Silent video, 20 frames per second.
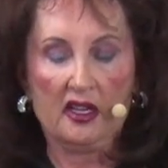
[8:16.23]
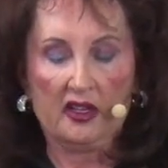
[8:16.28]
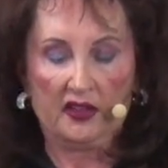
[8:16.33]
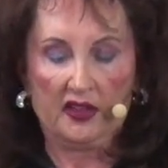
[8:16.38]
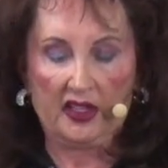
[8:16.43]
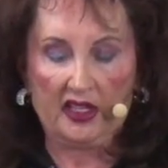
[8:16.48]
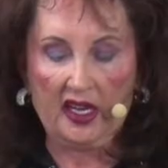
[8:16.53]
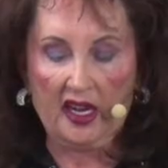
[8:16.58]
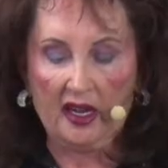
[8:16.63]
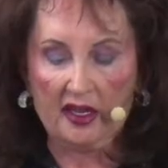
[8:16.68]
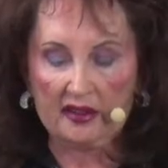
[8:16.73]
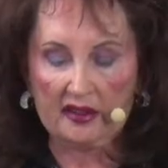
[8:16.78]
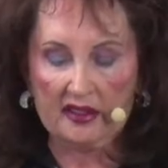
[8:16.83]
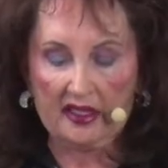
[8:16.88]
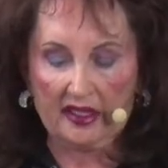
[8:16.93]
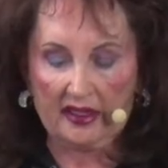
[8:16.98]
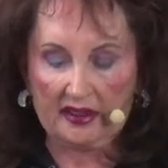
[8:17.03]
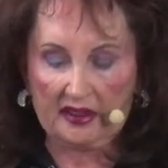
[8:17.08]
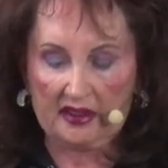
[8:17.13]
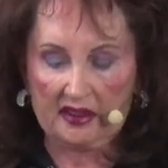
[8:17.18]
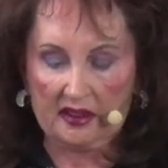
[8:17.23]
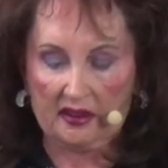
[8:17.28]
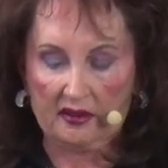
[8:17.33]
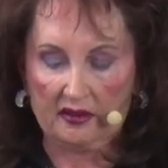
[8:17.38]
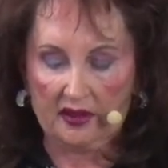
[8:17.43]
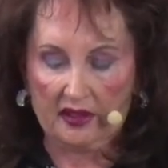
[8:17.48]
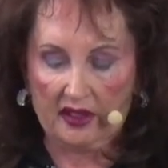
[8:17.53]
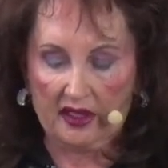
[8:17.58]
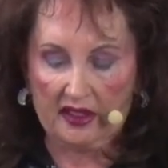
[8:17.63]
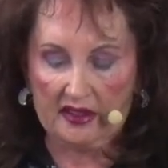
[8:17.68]
the context
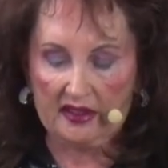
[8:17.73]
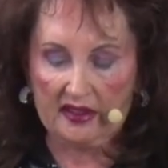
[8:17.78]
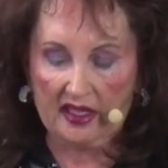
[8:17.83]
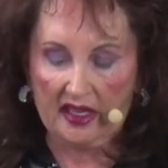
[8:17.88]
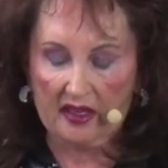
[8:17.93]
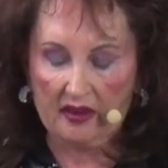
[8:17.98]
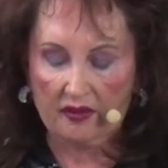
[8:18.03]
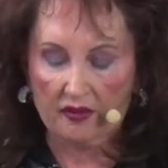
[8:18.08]
of Isaiah